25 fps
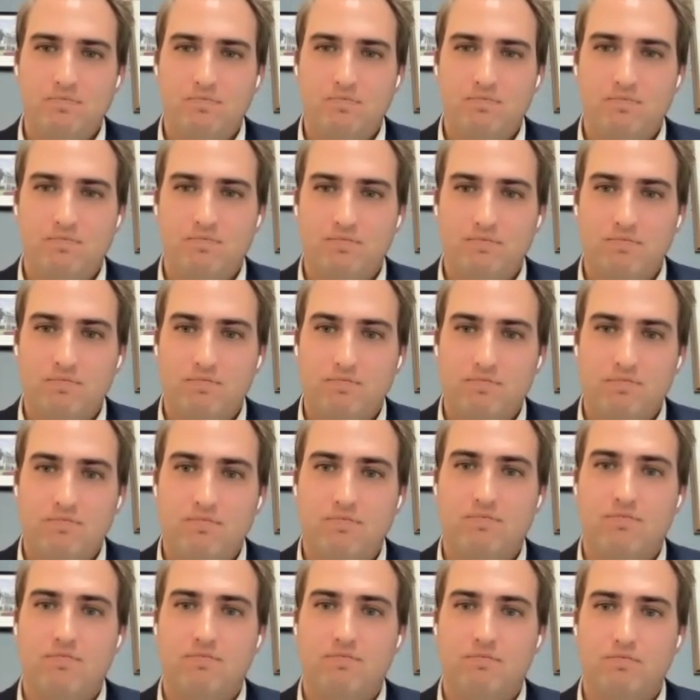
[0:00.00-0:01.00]

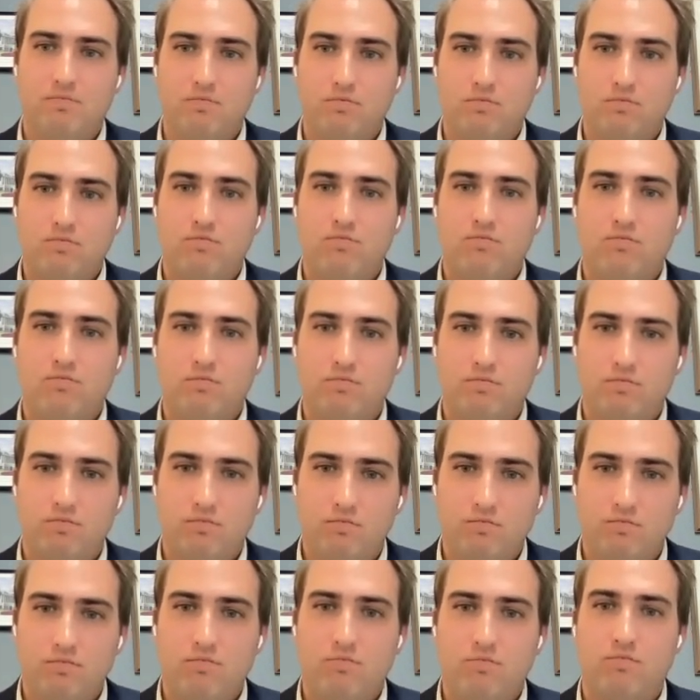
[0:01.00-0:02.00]

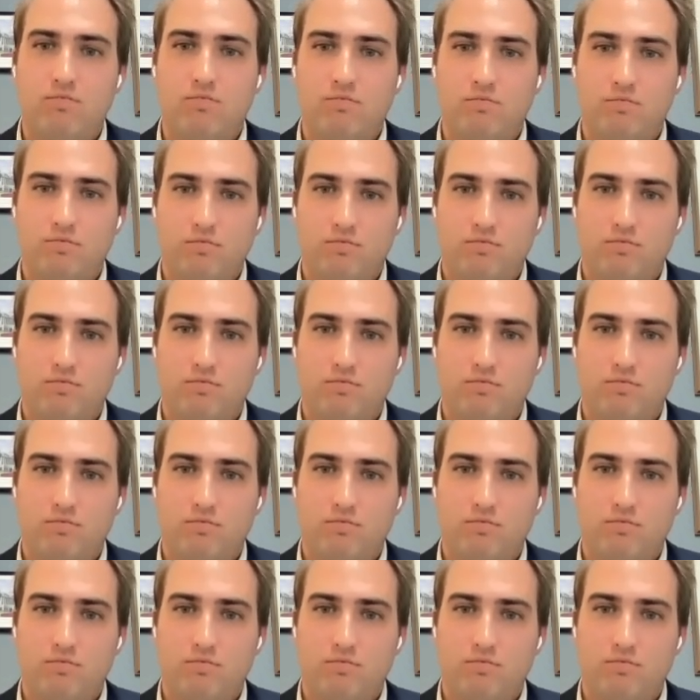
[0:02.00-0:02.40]
This person isn't speaking.